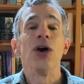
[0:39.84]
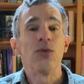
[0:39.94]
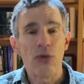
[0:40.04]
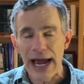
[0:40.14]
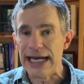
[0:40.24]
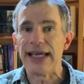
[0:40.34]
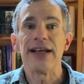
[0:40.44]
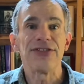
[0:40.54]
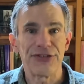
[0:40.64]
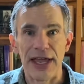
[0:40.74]

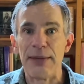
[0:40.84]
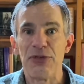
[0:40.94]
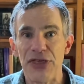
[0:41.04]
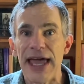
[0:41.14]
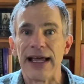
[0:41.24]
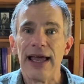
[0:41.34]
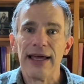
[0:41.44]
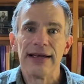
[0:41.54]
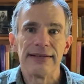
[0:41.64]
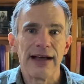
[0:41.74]
Writing, same thing.
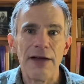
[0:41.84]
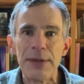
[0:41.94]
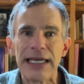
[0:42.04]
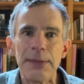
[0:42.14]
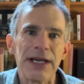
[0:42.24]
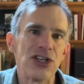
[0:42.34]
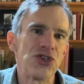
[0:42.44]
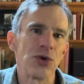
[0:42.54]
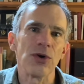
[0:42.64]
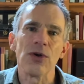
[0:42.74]
I've been keeping a
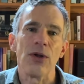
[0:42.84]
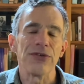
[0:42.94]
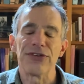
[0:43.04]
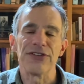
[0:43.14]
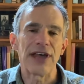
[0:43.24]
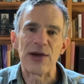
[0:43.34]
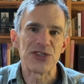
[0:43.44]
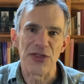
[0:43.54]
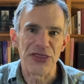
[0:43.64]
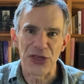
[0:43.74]
journal since I
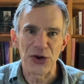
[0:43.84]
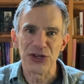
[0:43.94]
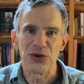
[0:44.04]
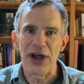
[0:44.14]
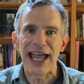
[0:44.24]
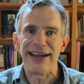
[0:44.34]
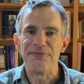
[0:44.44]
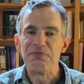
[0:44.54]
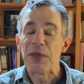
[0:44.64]
was in 3rd grade.